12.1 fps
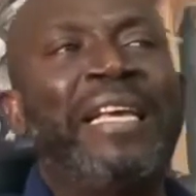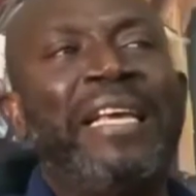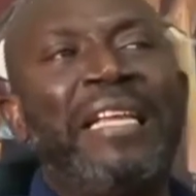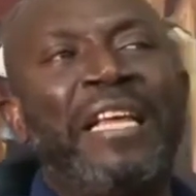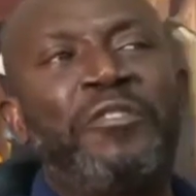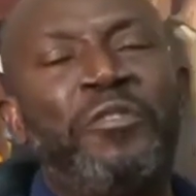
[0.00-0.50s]

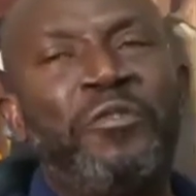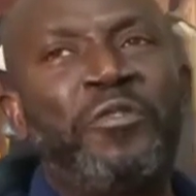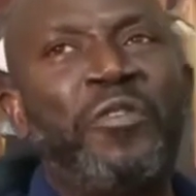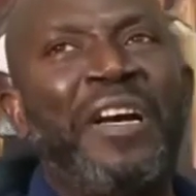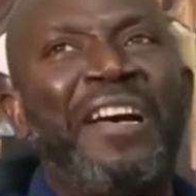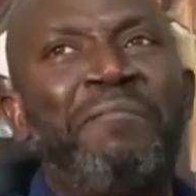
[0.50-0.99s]
again as you
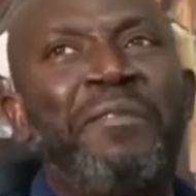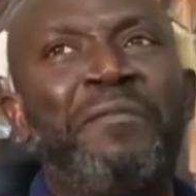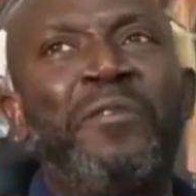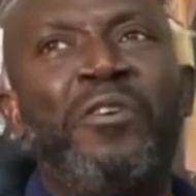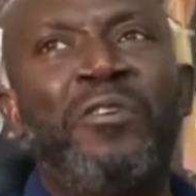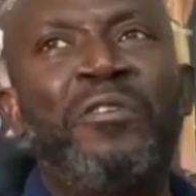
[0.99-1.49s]
used to have
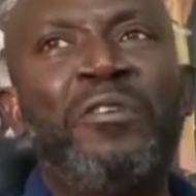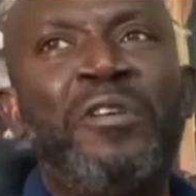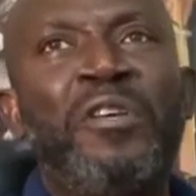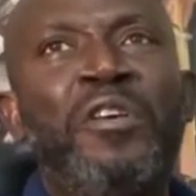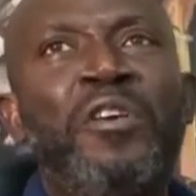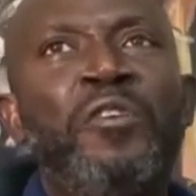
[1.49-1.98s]
before.
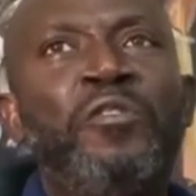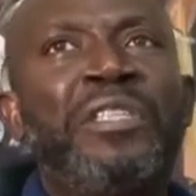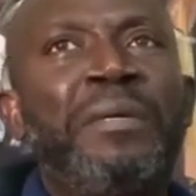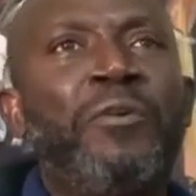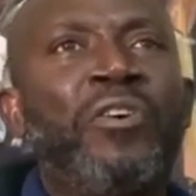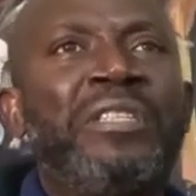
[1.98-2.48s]
You
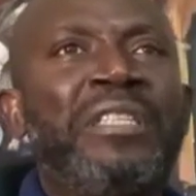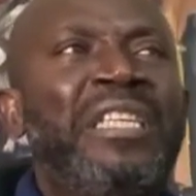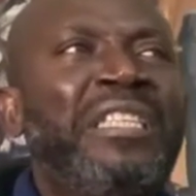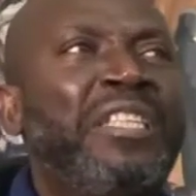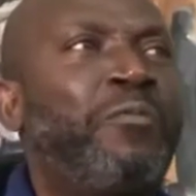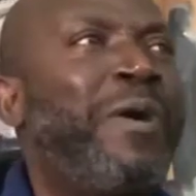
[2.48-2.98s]
see, but
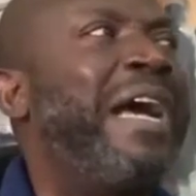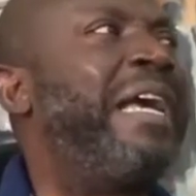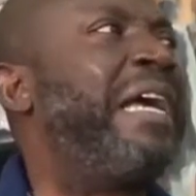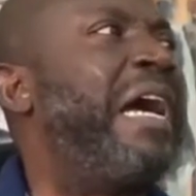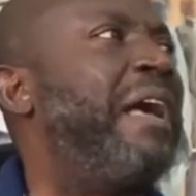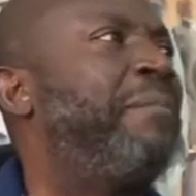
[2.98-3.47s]
this is
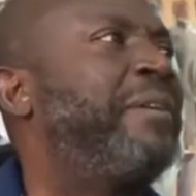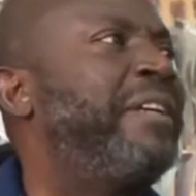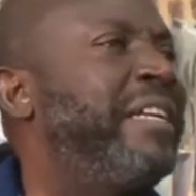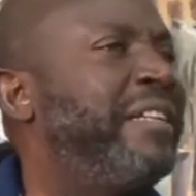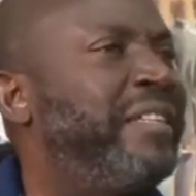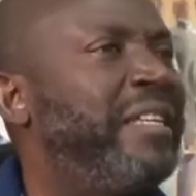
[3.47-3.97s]
why I am
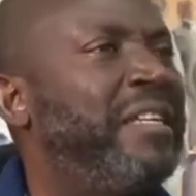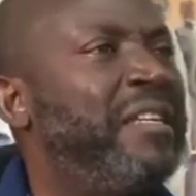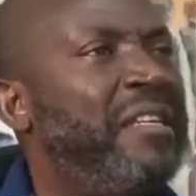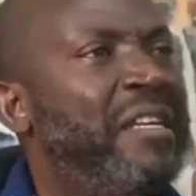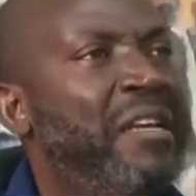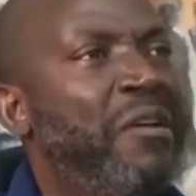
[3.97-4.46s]

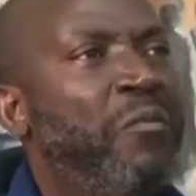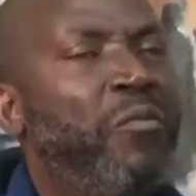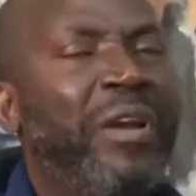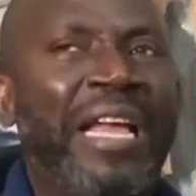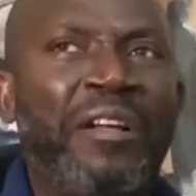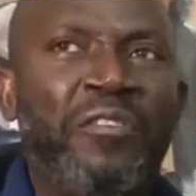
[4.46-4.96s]
creating
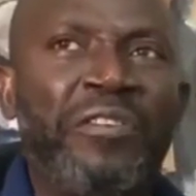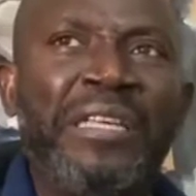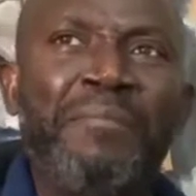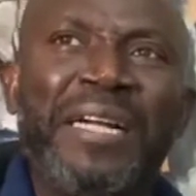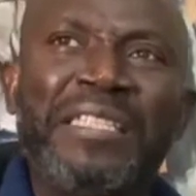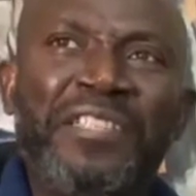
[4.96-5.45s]
what I call
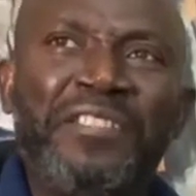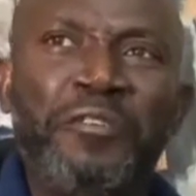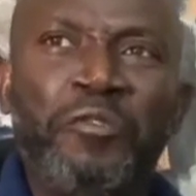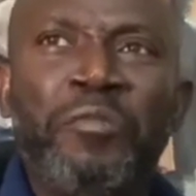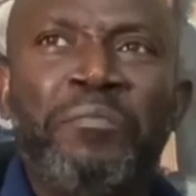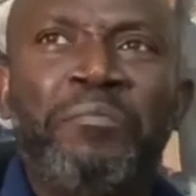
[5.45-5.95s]
the
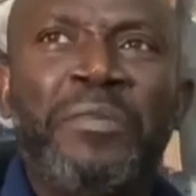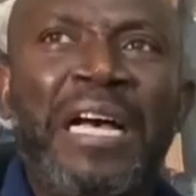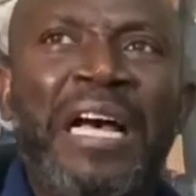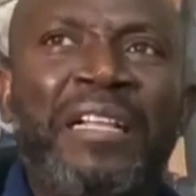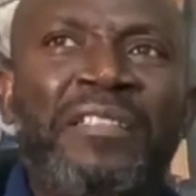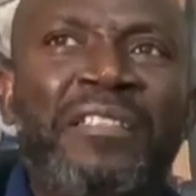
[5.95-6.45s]
emergency room
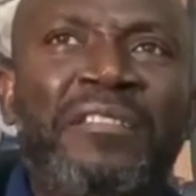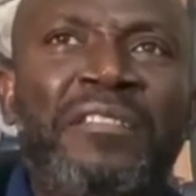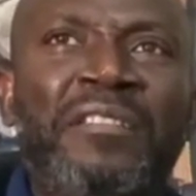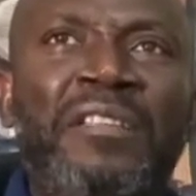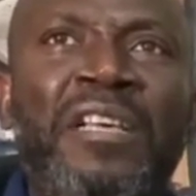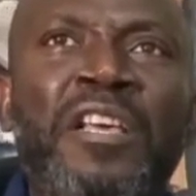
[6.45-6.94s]
artist.